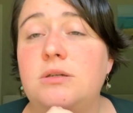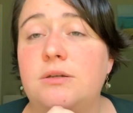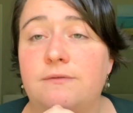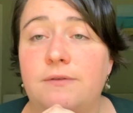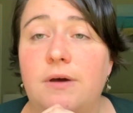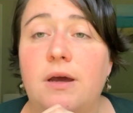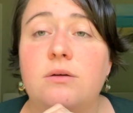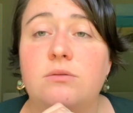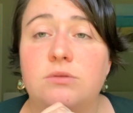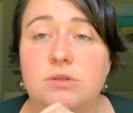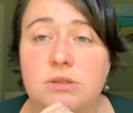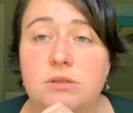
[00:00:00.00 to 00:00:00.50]
if
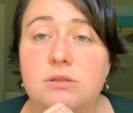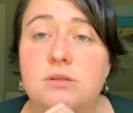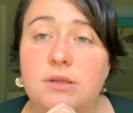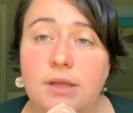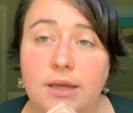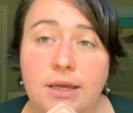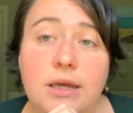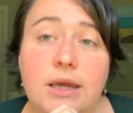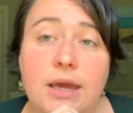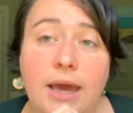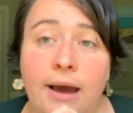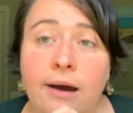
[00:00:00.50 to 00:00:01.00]
I was
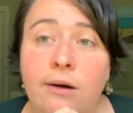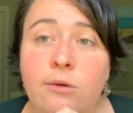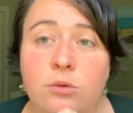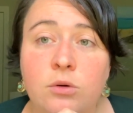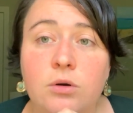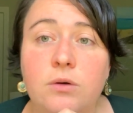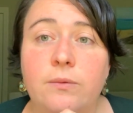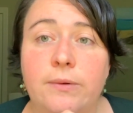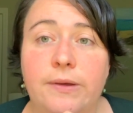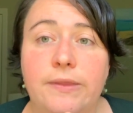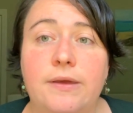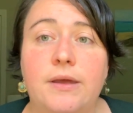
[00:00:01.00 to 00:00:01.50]
like
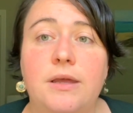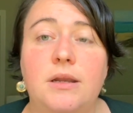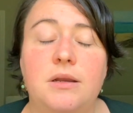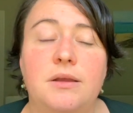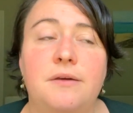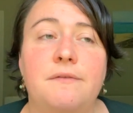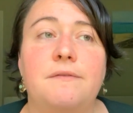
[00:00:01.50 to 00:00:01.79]
outward with it,